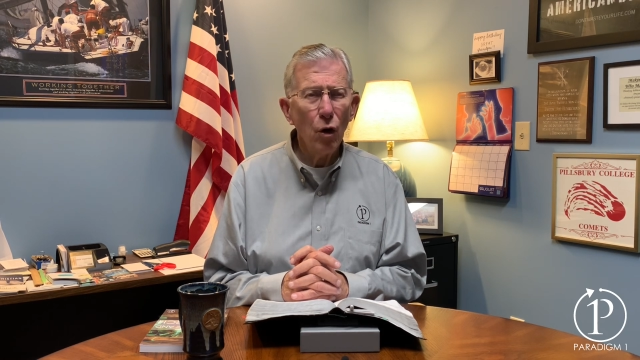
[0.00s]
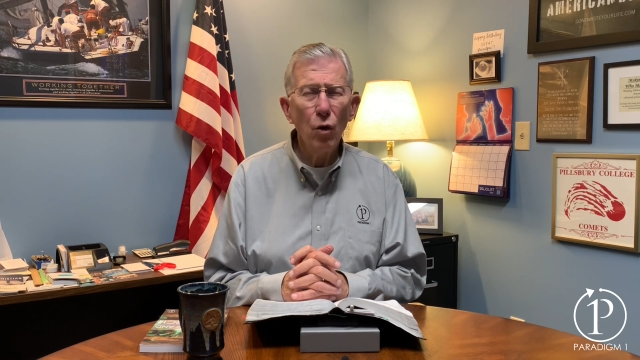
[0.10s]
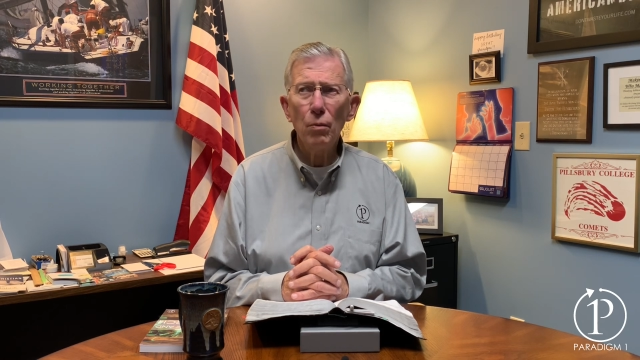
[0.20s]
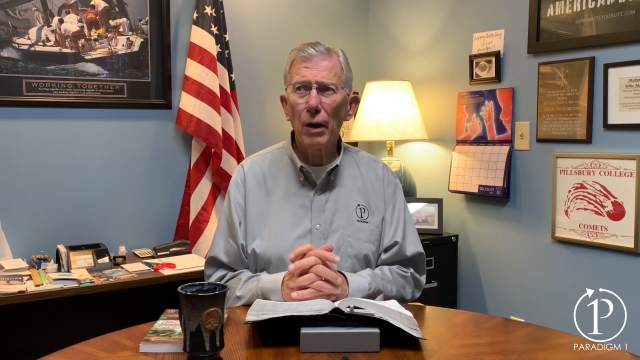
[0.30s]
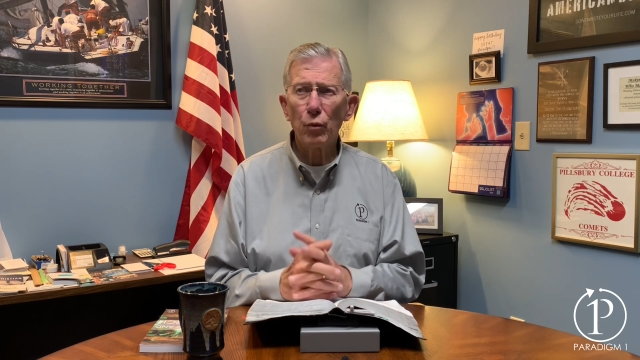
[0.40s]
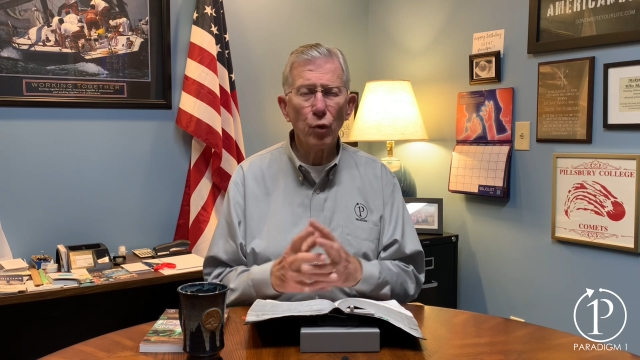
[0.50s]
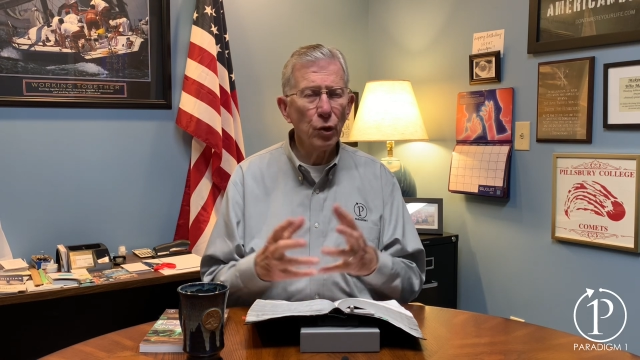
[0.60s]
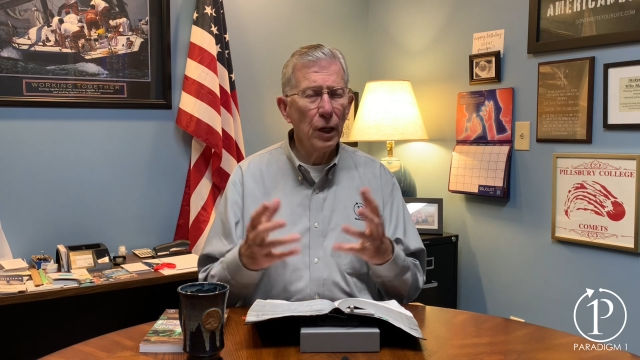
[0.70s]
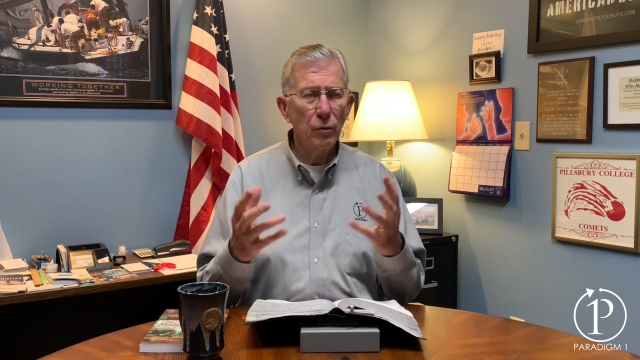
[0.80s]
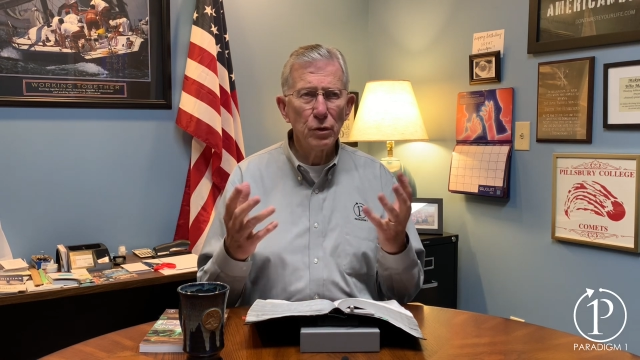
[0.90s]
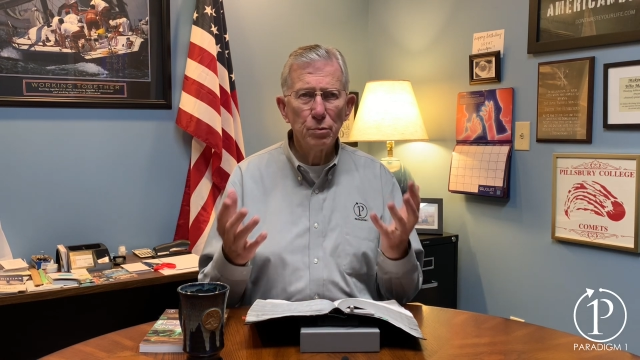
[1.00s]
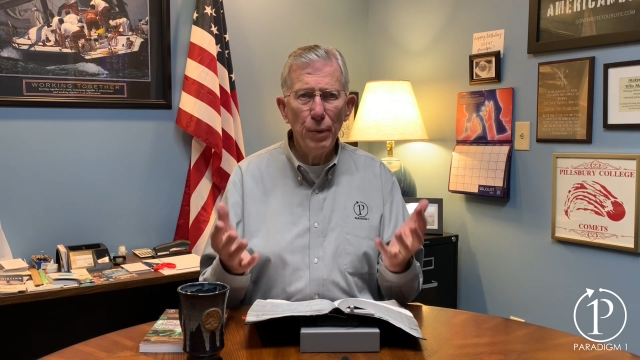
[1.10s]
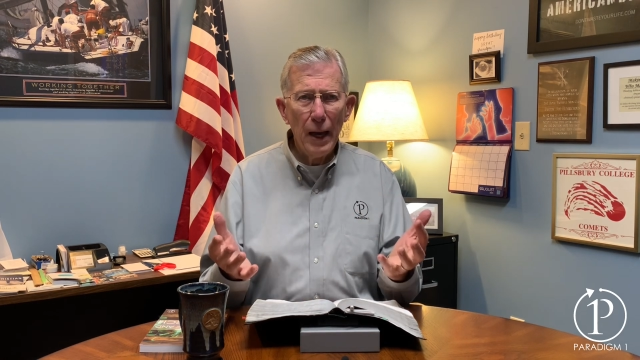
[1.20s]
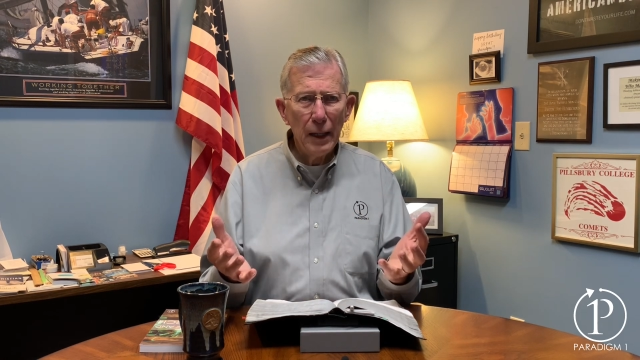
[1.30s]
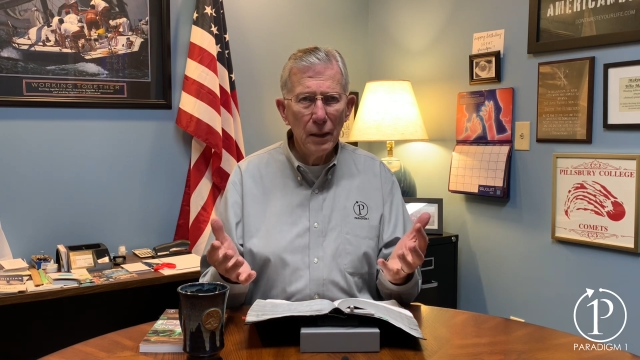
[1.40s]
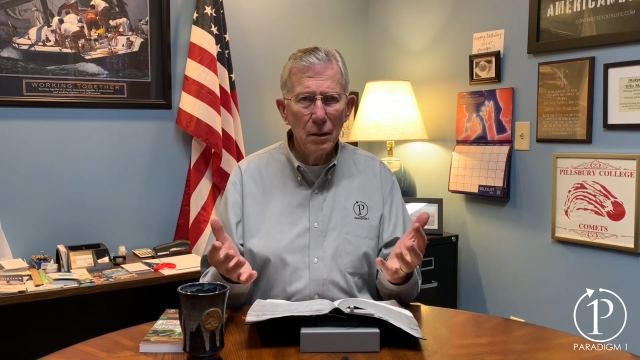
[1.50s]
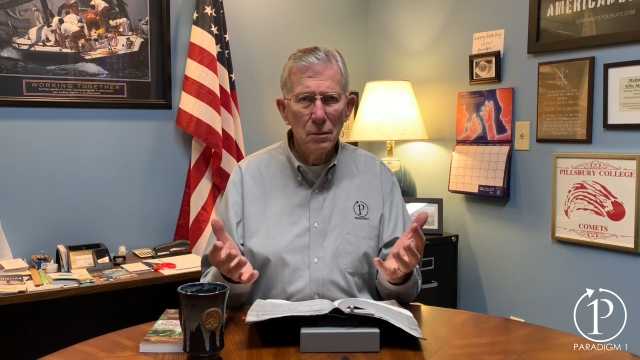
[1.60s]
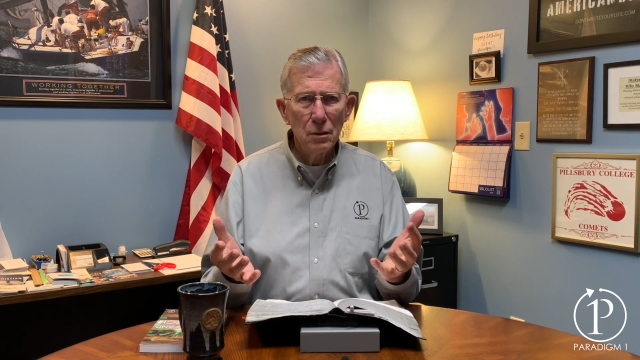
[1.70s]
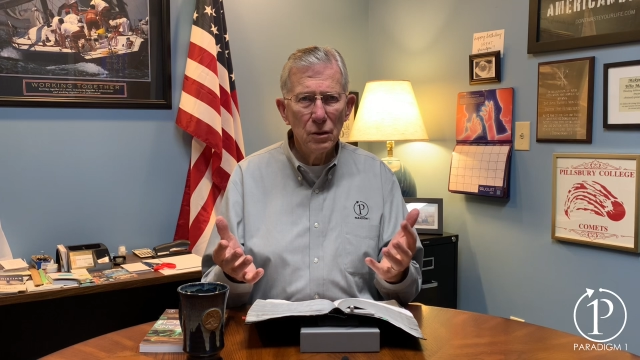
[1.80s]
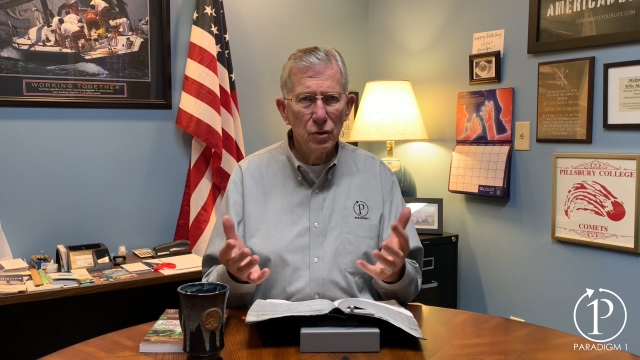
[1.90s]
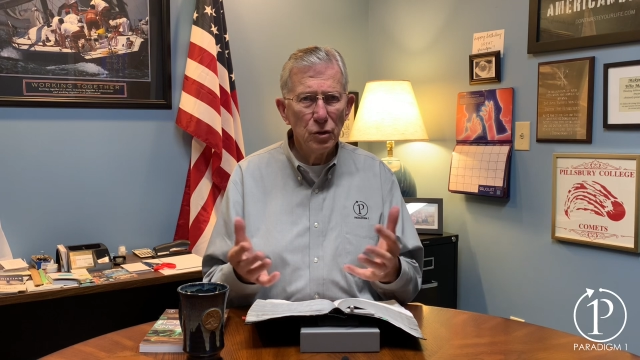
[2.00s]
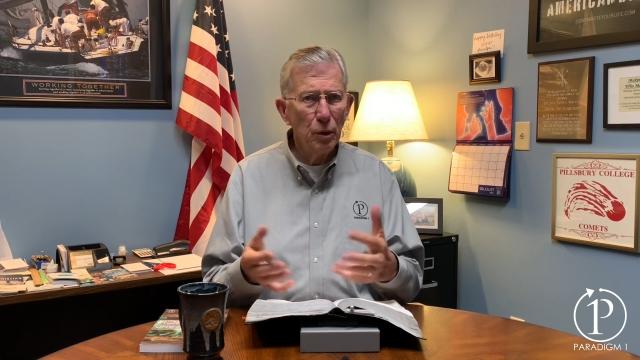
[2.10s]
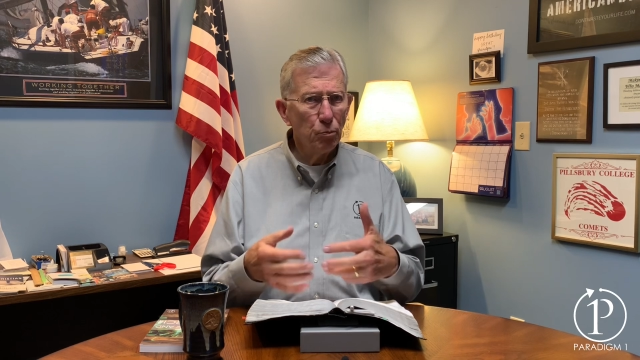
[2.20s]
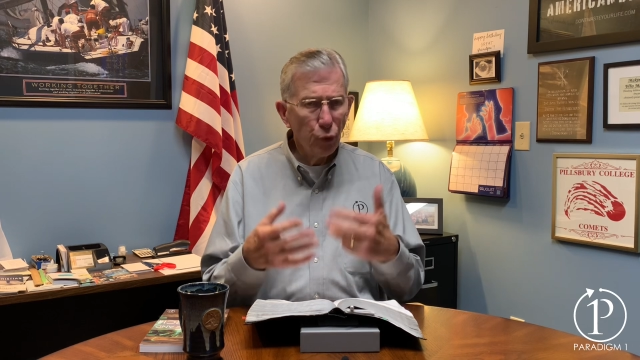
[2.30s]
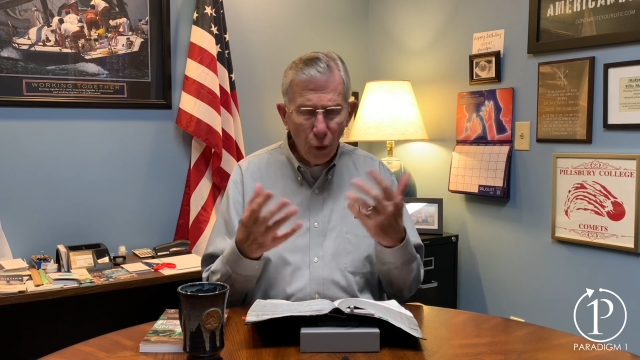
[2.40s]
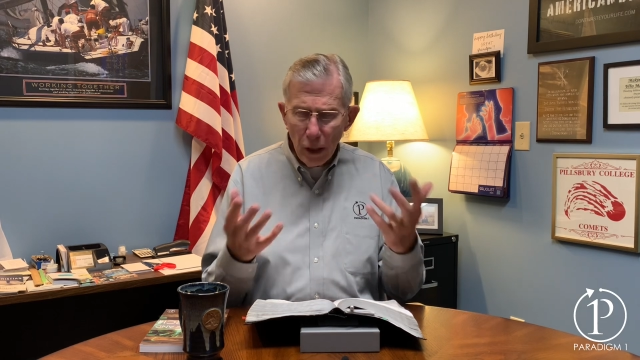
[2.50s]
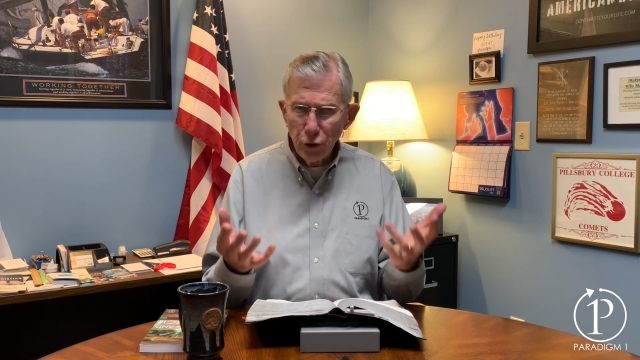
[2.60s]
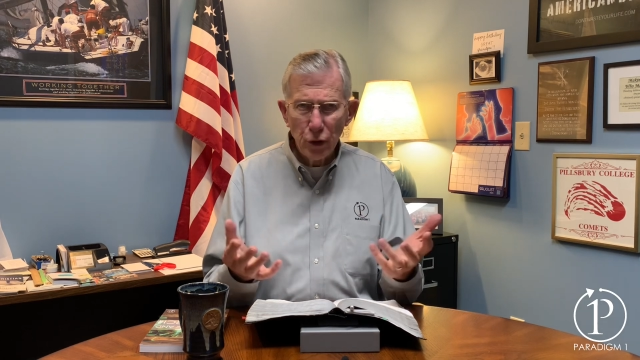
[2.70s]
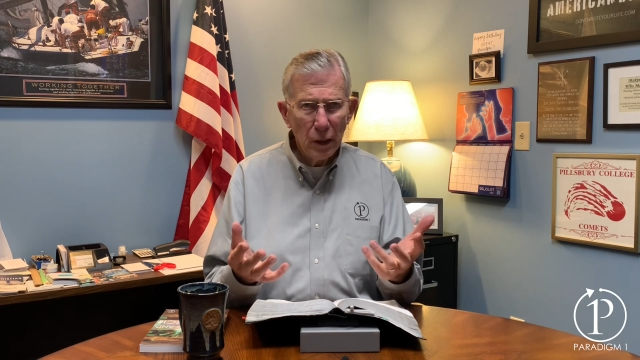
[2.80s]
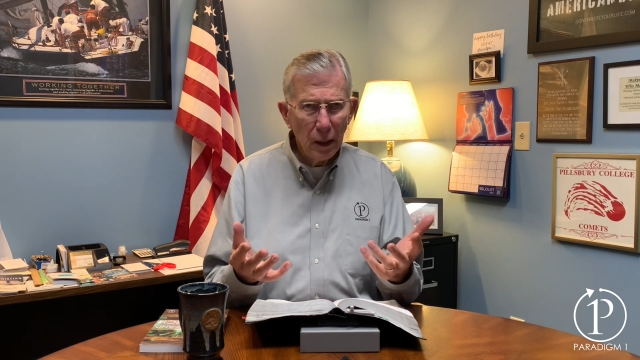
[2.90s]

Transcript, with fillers: Oh my word, I was back in this depression